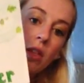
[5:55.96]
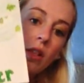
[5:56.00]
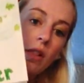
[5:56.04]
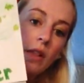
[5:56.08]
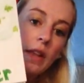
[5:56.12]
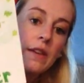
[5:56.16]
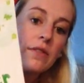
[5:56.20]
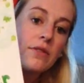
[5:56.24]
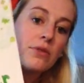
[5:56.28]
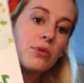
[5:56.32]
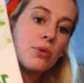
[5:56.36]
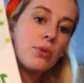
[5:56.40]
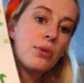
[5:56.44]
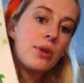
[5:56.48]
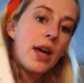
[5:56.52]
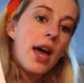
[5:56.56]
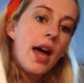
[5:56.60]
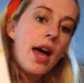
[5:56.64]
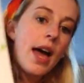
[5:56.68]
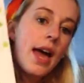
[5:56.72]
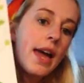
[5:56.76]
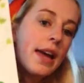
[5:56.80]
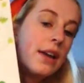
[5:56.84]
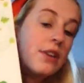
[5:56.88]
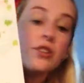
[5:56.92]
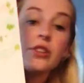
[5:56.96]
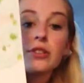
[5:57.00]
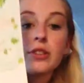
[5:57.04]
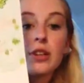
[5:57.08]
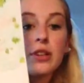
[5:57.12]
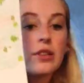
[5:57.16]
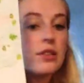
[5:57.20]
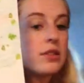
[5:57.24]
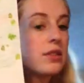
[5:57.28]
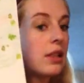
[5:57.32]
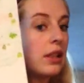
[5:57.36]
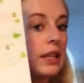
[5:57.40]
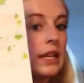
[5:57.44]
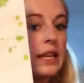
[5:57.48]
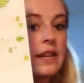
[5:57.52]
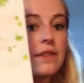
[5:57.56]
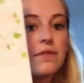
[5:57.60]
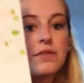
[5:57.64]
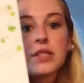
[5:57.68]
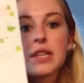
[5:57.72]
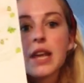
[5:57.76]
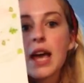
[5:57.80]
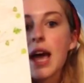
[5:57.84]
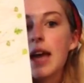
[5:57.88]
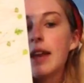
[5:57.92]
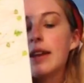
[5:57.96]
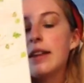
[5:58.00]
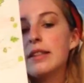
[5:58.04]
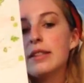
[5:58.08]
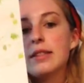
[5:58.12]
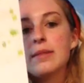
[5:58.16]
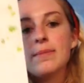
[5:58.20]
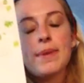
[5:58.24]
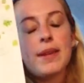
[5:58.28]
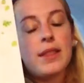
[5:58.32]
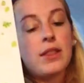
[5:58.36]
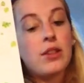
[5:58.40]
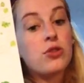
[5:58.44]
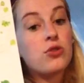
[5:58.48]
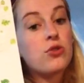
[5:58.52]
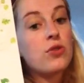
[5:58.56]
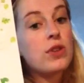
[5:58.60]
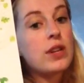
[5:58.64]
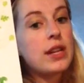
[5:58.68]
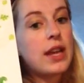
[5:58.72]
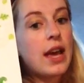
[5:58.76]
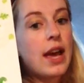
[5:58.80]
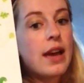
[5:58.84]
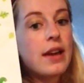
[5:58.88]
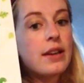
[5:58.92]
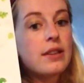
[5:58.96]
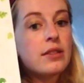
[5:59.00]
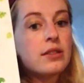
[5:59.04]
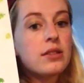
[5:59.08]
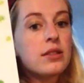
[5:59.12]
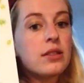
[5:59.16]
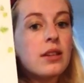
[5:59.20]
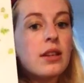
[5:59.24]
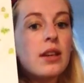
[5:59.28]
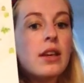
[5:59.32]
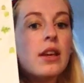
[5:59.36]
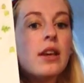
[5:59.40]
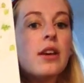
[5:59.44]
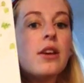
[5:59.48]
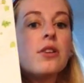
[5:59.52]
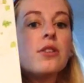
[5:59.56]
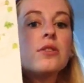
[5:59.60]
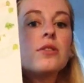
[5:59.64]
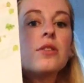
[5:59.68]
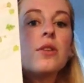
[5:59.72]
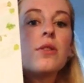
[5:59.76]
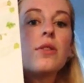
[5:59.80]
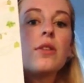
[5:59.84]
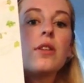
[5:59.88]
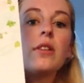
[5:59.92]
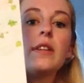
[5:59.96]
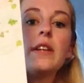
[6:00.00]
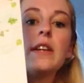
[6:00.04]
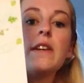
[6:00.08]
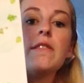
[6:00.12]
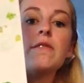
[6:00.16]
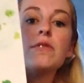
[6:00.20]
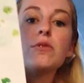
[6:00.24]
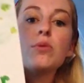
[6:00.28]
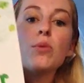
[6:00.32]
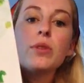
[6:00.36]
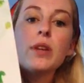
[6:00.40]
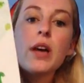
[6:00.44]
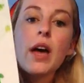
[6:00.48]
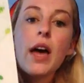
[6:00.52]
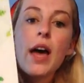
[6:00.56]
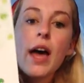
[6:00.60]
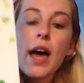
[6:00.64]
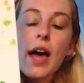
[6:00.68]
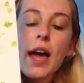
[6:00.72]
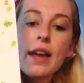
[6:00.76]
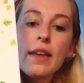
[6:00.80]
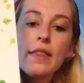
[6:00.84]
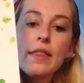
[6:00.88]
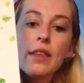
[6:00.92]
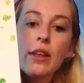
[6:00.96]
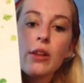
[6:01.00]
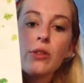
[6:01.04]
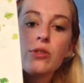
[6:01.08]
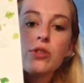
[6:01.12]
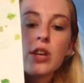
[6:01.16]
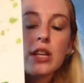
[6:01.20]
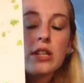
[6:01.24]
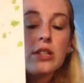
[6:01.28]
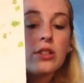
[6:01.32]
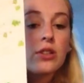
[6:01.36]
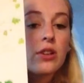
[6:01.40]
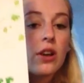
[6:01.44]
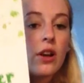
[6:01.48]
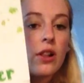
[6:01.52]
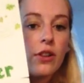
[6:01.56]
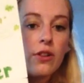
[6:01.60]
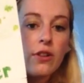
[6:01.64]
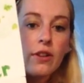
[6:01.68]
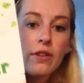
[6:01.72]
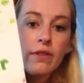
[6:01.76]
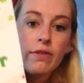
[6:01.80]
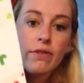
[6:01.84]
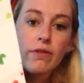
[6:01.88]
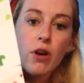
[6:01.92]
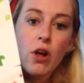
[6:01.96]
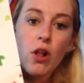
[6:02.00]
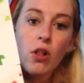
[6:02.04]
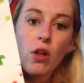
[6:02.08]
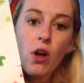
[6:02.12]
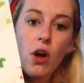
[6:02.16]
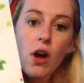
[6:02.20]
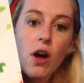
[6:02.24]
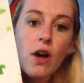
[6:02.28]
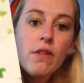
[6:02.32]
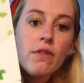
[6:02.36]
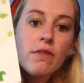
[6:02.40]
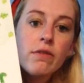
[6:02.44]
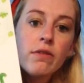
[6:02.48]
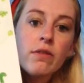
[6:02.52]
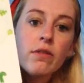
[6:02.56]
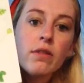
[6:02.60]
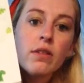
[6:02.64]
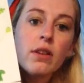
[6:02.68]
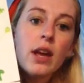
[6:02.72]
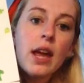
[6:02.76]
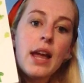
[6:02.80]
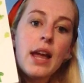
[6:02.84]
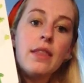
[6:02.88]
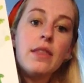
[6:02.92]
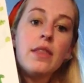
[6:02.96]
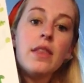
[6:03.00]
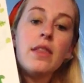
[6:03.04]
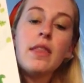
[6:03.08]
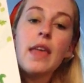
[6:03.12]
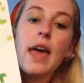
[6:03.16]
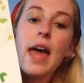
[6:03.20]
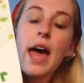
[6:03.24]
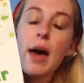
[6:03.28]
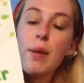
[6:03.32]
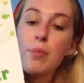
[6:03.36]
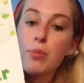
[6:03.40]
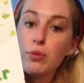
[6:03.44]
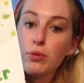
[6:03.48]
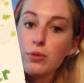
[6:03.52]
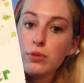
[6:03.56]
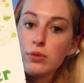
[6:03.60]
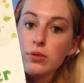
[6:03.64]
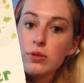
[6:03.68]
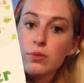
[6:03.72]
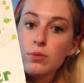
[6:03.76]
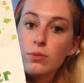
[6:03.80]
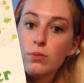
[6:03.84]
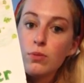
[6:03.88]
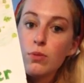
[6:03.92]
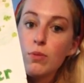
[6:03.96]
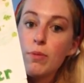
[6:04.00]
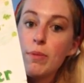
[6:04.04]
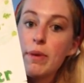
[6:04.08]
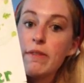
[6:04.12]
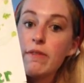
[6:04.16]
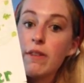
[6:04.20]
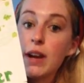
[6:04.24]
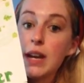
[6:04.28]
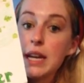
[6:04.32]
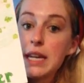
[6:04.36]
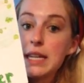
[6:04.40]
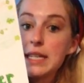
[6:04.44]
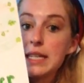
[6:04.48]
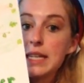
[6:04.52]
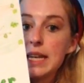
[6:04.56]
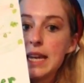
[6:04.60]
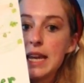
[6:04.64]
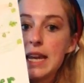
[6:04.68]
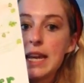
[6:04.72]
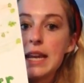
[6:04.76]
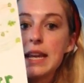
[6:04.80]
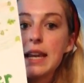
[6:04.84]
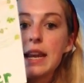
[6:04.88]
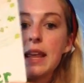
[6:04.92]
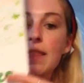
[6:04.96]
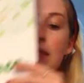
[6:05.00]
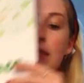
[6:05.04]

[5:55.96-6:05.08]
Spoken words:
the leaves will die, and just because the leaves die doesn't mean the tree dies. So the leaves will die, and they'll change color and fall off, and then the apples will be ready to eat,